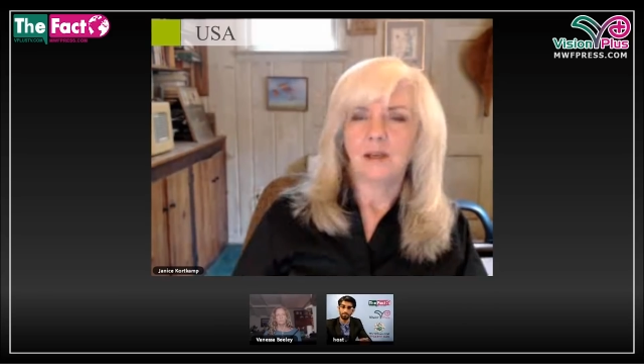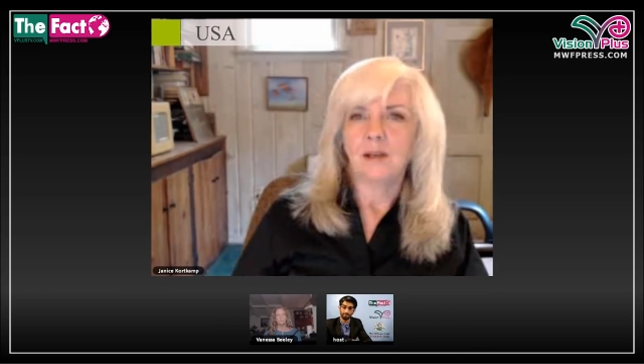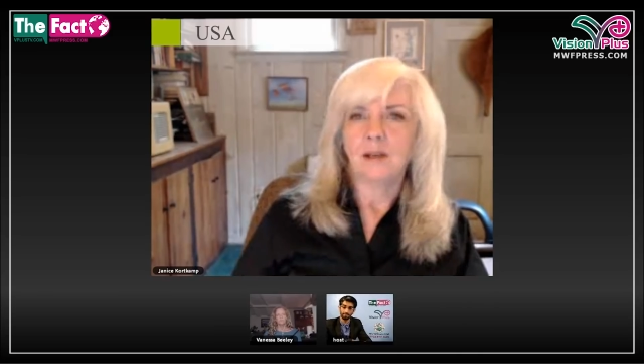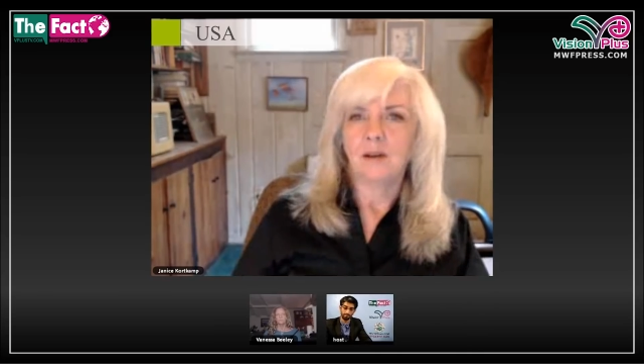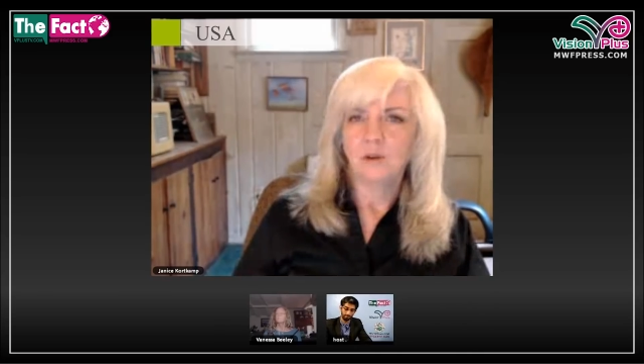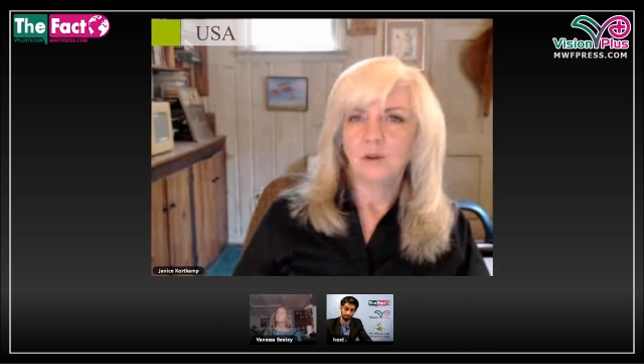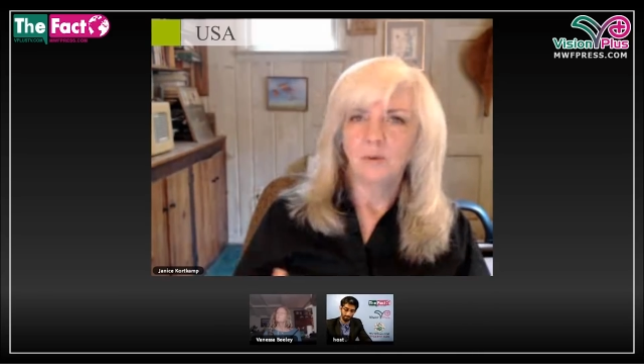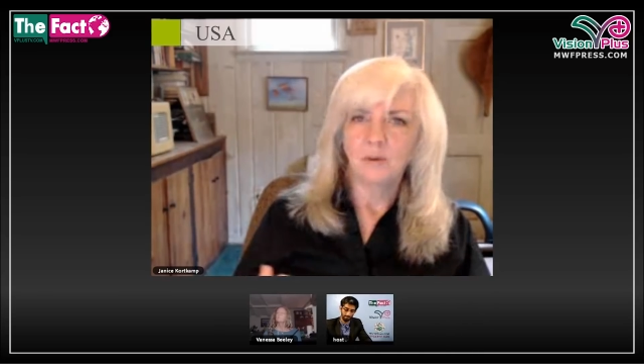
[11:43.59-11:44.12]

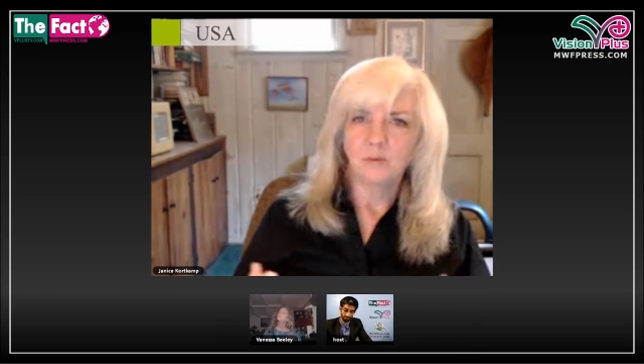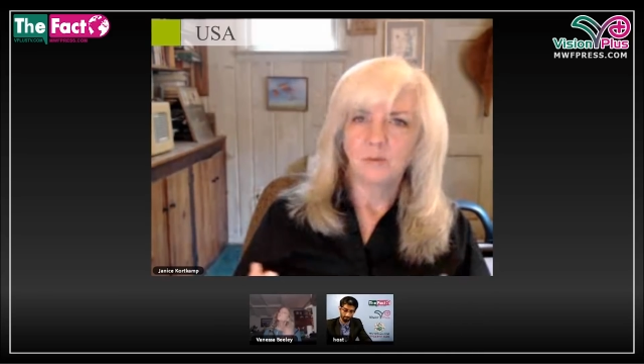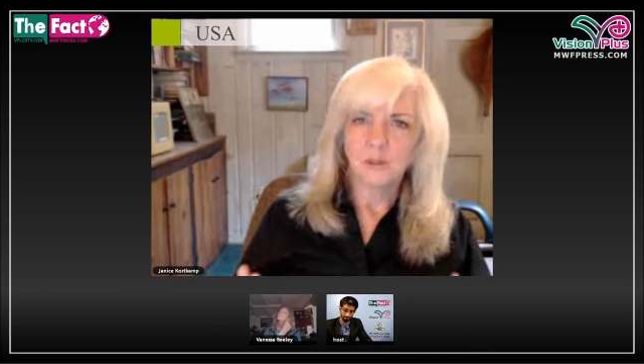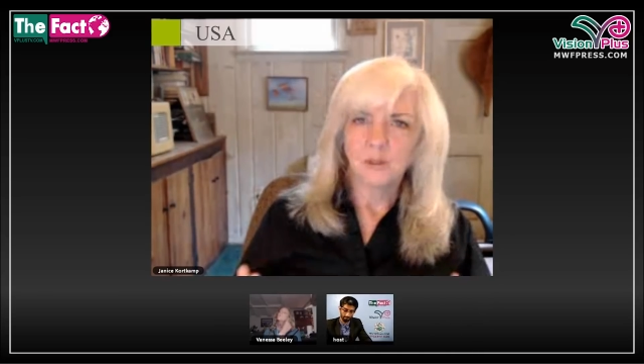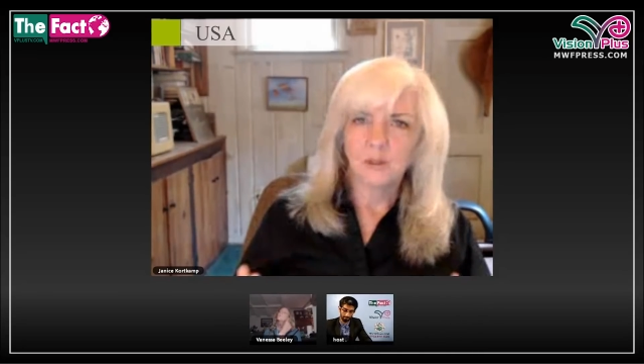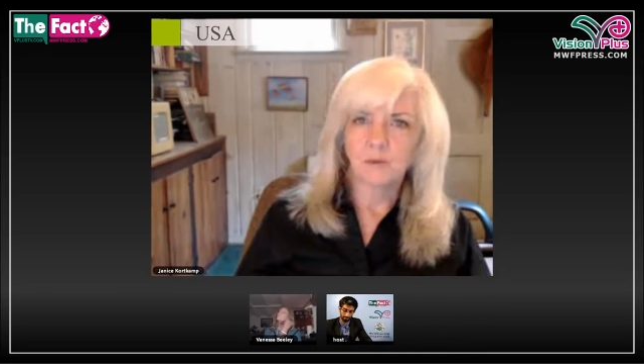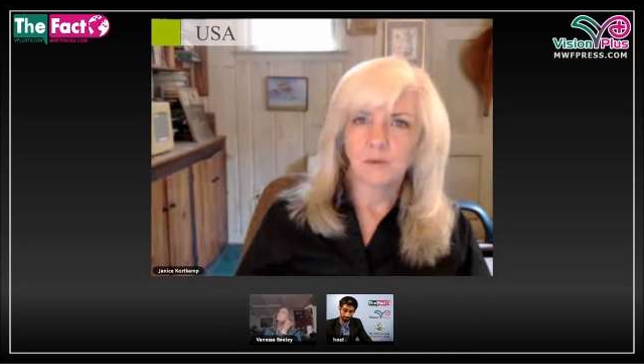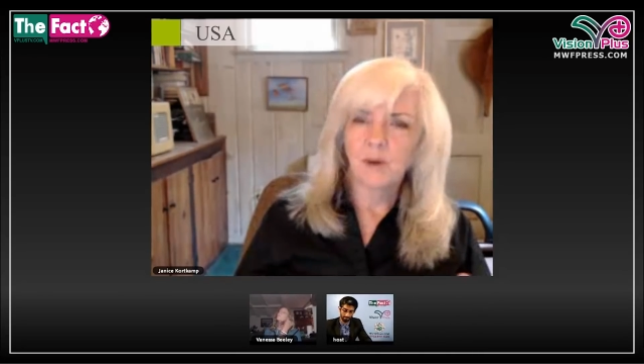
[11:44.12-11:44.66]
and everyone
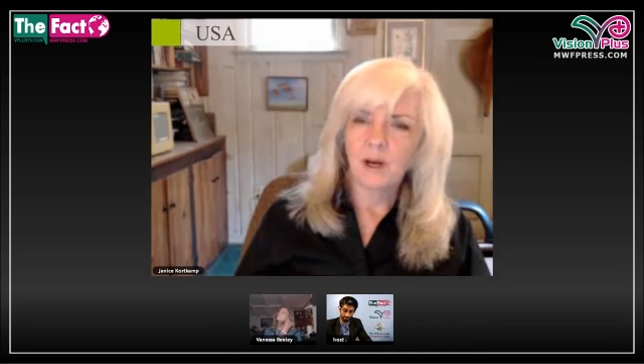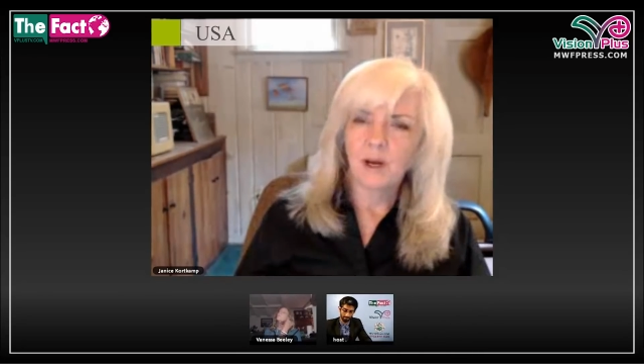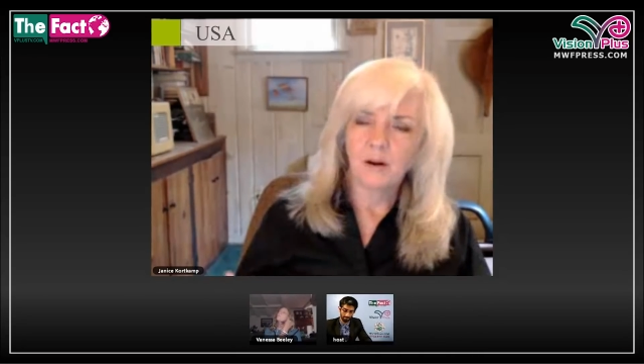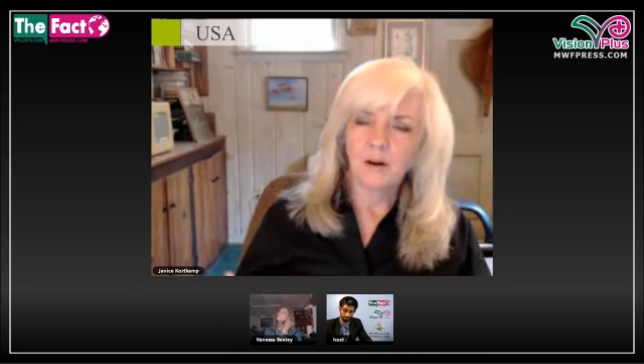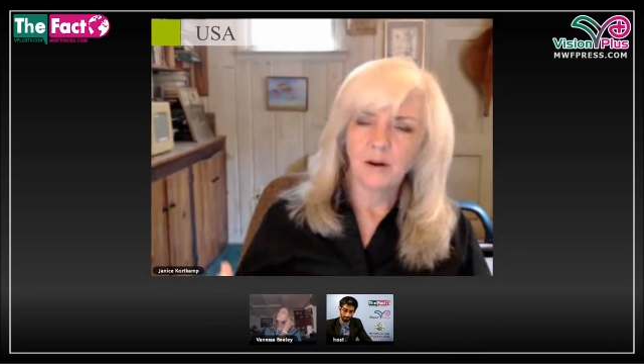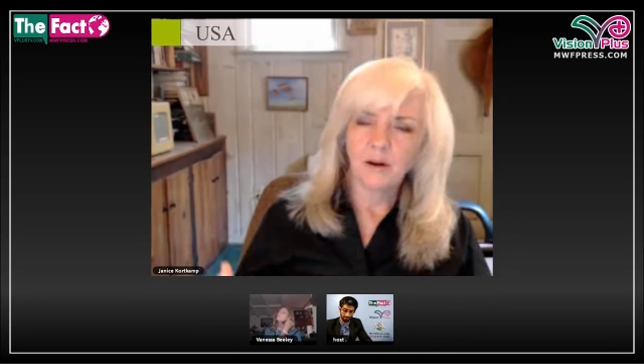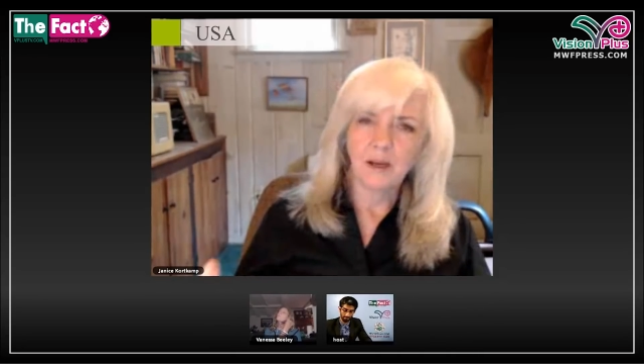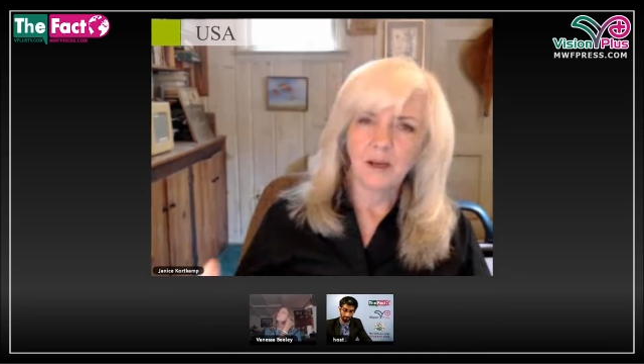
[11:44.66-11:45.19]
was
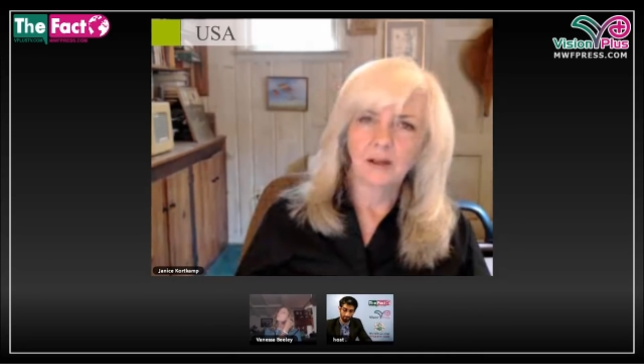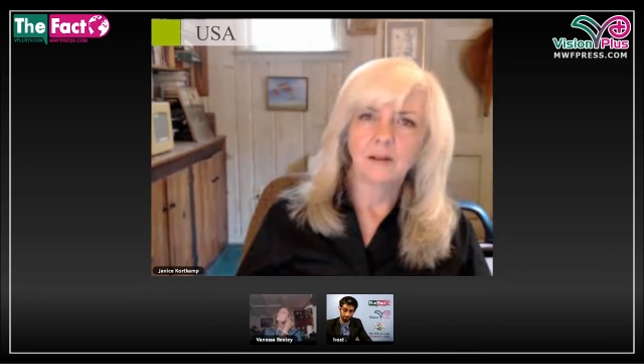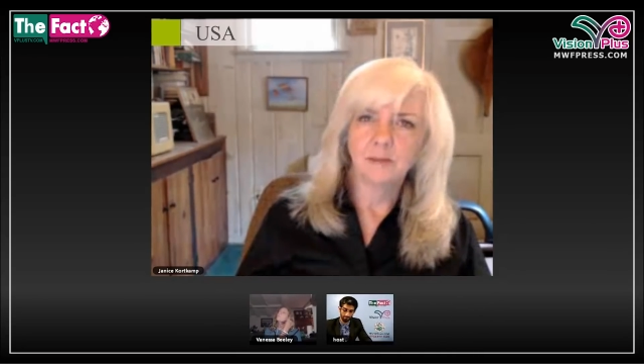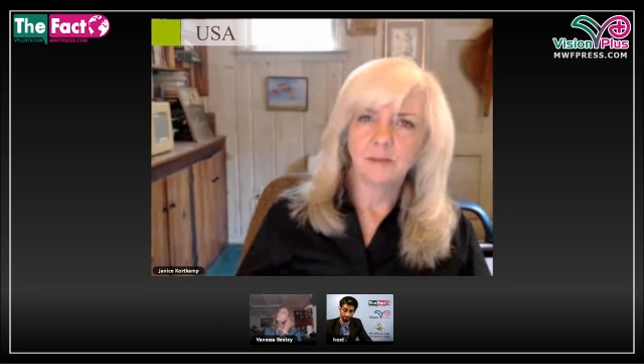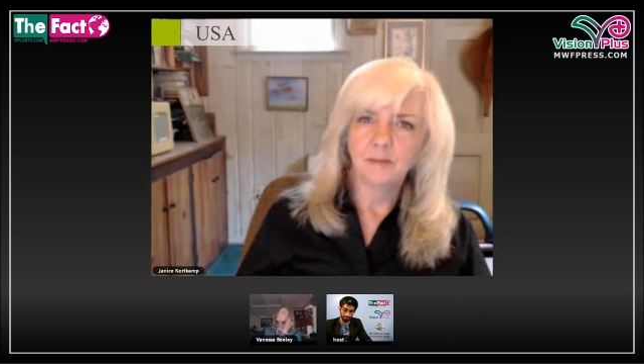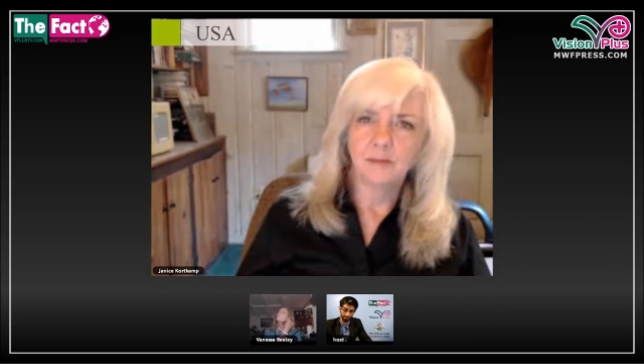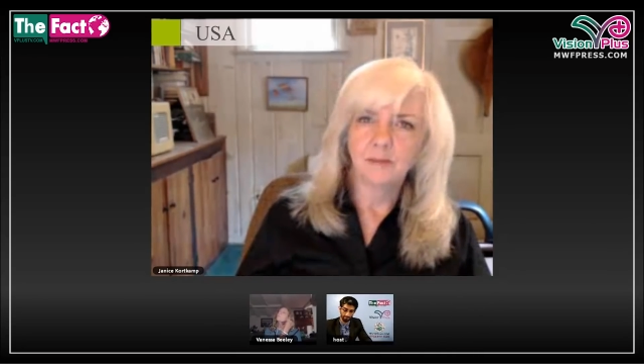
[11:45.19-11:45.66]
preparing